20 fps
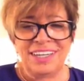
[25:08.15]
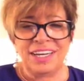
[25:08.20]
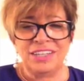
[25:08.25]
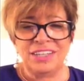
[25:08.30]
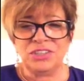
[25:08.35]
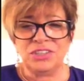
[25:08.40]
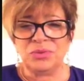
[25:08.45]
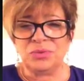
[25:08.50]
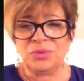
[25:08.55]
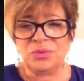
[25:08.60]
I
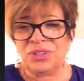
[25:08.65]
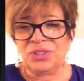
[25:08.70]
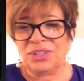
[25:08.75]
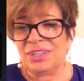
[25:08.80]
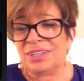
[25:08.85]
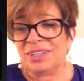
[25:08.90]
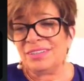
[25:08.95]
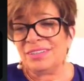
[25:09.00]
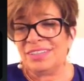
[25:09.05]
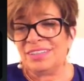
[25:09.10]
just want
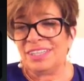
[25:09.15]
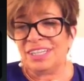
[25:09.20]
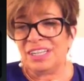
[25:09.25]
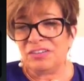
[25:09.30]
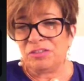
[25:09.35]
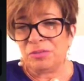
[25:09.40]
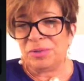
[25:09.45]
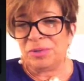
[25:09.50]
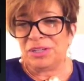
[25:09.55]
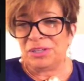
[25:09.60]
to let
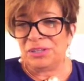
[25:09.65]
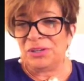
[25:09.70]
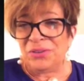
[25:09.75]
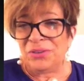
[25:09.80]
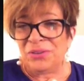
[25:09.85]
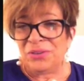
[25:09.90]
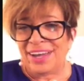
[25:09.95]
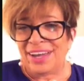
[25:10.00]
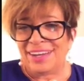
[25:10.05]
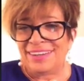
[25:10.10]
everybody know
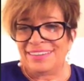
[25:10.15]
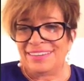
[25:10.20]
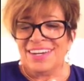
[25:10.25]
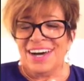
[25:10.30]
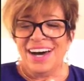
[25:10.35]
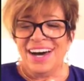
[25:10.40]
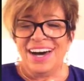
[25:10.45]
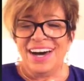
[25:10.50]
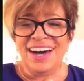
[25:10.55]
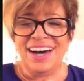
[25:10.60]
that.
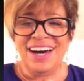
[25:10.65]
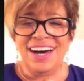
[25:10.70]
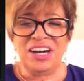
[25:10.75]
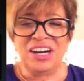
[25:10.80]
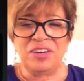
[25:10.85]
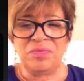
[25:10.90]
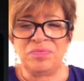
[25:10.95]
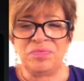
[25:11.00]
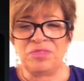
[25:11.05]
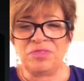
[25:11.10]

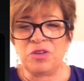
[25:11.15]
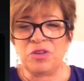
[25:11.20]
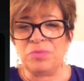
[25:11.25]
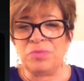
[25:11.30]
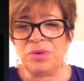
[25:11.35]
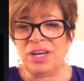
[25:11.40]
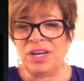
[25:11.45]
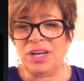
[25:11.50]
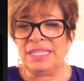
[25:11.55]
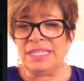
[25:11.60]
Um,
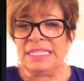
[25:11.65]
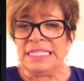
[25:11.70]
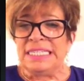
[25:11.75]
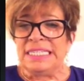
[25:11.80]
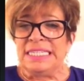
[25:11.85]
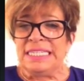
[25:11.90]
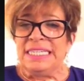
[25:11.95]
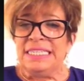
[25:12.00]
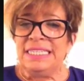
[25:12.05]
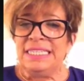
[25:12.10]
but
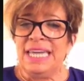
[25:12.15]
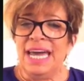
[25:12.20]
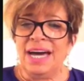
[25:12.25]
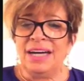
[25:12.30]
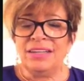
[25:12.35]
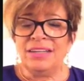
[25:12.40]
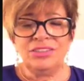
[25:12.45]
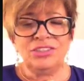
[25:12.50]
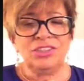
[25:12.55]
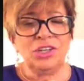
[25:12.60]
yeah,
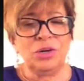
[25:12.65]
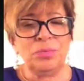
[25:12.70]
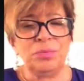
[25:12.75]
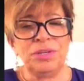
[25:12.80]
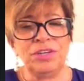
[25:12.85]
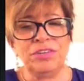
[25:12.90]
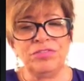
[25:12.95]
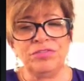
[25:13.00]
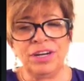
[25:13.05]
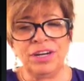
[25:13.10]
don't
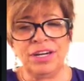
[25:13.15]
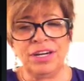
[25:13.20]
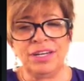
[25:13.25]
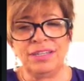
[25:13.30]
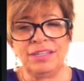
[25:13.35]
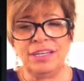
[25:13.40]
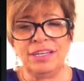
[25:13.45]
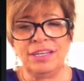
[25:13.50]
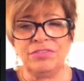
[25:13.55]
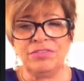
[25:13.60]
be afraid.
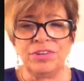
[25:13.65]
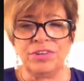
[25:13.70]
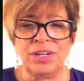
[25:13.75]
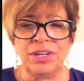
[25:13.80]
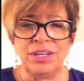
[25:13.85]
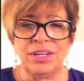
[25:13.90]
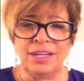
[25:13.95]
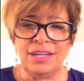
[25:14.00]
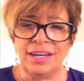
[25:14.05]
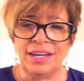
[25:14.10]
Get in front of
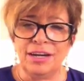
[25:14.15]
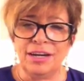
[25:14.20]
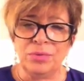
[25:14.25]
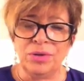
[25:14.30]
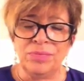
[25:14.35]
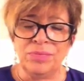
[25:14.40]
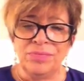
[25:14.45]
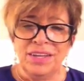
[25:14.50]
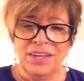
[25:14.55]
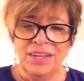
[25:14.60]
that
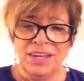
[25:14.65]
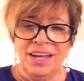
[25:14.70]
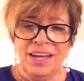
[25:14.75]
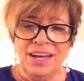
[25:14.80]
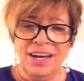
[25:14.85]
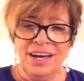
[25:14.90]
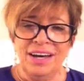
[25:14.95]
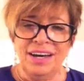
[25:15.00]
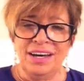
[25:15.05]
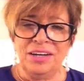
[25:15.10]
camera.
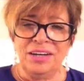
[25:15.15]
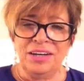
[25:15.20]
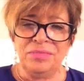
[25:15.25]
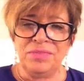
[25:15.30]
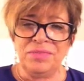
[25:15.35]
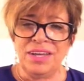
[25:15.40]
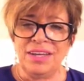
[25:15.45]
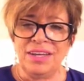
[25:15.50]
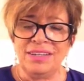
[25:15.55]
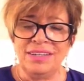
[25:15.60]

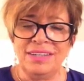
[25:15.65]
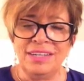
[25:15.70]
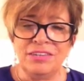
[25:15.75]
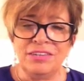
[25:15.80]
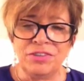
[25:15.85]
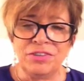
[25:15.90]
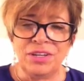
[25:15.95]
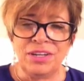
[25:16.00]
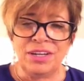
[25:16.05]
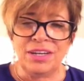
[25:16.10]
Um, get in
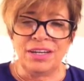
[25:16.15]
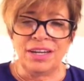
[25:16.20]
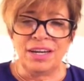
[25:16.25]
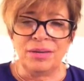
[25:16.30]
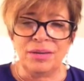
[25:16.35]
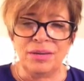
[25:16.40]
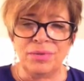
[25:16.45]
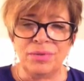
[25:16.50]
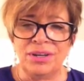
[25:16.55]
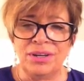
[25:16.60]
front of that
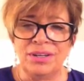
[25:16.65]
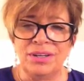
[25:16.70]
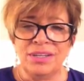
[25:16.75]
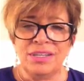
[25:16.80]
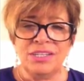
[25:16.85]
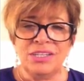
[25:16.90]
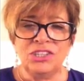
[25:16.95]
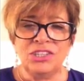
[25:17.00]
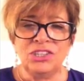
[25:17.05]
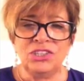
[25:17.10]
camera,
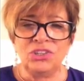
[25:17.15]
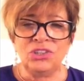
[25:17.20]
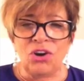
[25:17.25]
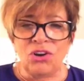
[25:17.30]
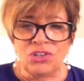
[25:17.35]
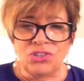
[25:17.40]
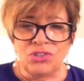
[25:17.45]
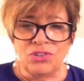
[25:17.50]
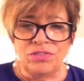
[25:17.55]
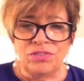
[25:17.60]

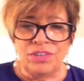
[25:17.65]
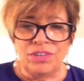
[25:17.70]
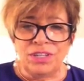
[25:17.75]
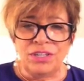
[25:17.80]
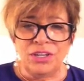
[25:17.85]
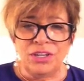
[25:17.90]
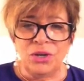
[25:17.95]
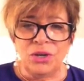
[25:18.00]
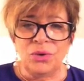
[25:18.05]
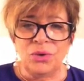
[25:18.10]
start your
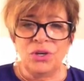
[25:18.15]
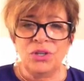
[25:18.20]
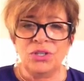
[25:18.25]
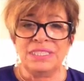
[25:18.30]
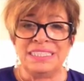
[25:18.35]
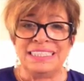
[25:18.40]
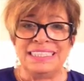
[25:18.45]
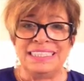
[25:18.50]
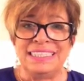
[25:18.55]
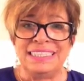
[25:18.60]
video
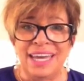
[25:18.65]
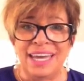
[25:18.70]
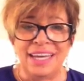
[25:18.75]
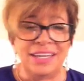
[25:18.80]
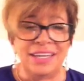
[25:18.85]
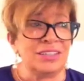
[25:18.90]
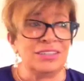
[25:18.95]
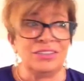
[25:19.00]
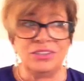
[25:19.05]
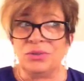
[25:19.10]

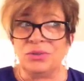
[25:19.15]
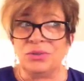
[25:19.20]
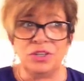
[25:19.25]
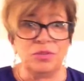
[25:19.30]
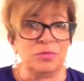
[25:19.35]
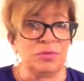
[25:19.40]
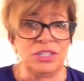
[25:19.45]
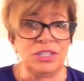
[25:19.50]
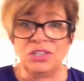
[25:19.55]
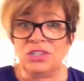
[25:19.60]
today. Don't give
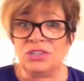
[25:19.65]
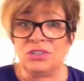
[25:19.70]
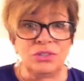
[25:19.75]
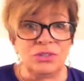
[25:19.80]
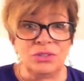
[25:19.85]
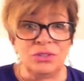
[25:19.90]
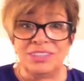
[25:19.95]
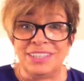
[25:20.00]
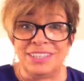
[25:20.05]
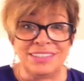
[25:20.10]
me an
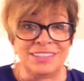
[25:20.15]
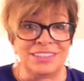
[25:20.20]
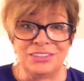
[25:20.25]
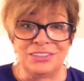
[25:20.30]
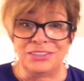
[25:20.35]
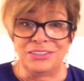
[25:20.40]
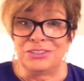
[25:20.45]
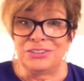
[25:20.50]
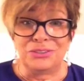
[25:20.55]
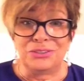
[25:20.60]
excuse that you're
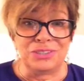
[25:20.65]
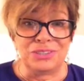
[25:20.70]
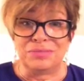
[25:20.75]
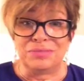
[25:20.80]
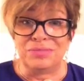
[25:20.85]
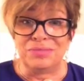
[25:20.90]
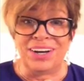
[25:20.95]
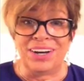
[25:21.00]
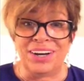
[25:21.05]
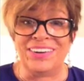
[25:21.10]
going to do it
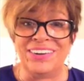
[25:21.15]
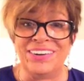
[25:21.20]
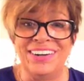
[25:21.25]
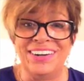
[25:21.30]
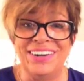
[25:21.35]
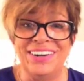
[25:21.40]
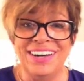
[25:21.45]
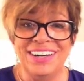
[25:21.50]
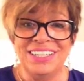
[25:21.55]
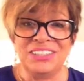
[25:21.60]
tomorrow.
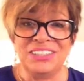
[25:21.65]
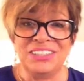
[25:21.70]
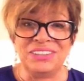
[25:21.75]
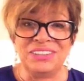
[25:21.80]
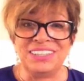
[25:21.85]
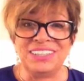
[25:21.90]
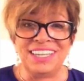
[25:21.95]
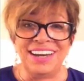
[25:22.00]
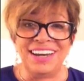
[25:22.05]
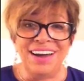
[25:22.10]
Don't
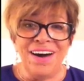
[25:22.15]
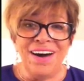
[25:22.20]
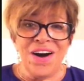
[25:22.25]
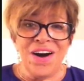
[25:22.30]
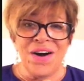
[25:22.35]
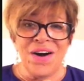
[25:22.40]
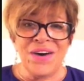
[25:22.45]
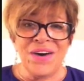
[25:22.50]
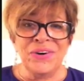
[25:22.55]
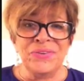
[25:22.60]
say,
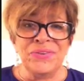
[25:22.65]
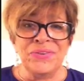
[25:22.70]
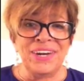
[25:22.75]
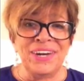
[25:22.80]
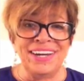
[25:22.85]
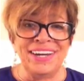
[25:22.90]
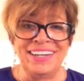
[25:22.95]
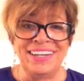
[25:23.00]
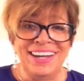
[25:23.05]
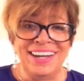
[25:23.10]
oh,
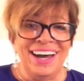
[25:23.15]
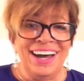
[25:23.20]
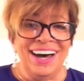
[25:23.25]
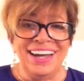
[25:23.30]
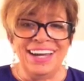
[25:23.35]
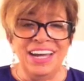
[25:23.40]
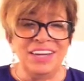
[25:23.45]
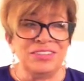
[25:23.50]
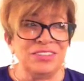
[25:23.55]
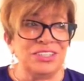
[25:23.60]
wait,
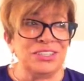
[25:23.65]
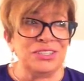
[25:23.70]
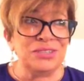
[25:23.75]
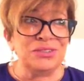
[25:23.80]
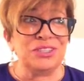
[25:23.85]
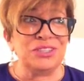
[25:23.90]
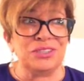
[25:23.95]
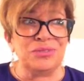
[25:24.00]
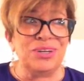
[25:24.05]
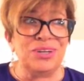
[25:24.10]
I have to do
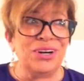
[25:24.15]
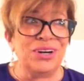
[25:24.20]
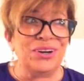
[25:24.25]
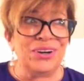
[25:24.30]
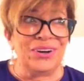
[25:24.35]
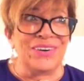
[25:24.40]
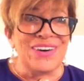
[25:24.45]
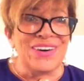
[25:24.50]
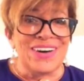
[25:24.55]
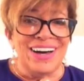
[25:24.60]
it
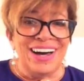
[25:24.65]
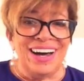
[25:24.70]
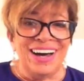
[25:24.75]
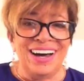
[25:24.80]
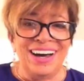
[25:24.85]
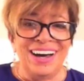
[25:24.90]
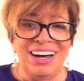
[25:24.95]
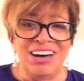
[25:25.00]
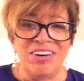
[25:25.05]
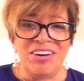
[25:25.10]
tomorrow.
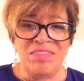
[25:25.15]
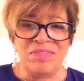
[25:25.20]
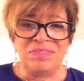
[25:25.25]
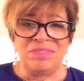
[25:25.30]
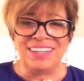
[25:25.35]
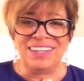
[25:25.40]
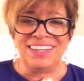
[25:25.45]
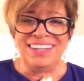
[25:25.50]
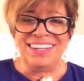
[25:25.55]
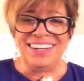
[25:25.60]

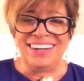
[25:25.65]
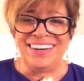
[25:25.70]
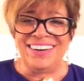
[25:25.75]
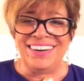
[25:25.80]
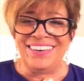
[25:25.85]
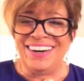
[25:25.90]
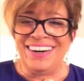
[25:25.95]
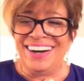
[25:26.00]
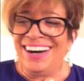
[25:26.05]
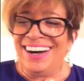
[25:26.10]
Um, you
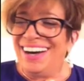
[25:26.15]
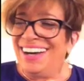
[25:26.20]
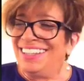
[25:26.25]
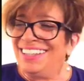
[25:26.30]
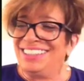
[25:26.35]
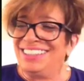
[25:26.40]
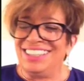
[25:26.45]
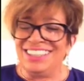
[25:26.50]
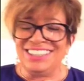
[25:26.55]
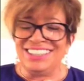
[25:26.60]
know,
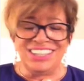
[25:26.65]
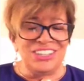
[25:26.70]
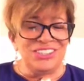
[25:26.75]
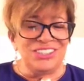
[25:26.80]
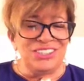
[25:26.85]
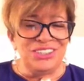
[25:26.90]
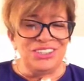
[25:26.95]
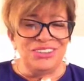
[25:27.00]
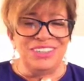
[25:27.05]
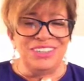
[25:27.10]

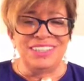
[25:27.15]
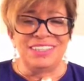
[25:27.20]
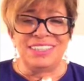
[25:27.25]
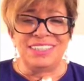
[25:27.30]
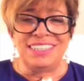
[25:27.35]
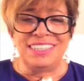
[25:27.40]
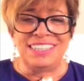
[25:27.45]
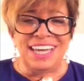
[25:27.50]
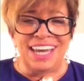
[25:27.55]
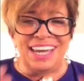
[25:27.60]
just do it
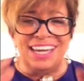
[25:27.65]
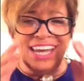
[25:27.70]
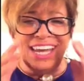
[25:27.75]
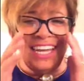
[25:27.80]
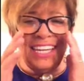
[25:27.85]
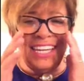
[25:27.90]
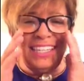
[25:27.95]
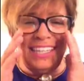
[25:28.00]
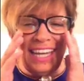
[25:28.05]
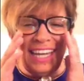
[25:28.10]
today.
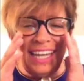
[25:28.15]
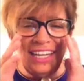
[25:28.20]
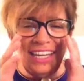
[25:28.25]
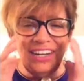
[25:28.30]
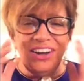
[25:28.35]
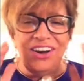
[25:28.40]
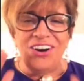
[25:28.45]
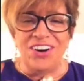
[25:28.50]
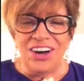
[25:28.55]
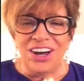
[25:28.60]
Get
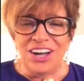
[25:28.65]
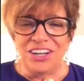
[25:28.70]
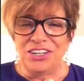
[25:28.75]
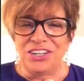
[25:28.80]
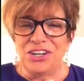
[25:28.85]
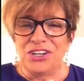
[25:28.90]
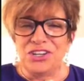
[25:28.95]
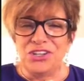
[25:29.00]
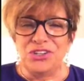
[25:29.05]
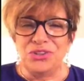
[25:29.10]

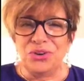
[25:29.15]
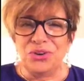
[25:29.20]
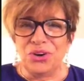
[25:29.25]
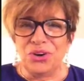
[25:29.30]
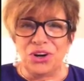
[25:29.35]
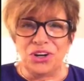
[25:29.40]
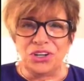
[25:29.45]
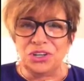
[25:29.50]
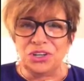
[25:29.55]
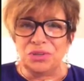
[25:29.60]
on
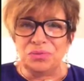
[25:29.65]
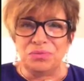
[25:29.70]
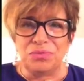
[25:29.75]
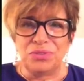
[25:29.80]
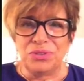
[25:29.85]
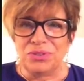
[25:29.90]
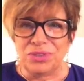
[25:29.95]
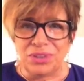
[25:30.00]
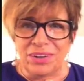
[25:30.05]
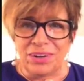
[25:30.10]
your
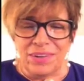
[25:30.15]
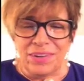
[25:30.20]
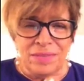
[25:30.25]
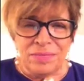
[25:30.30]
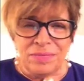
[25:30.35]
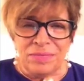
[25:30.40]
computer.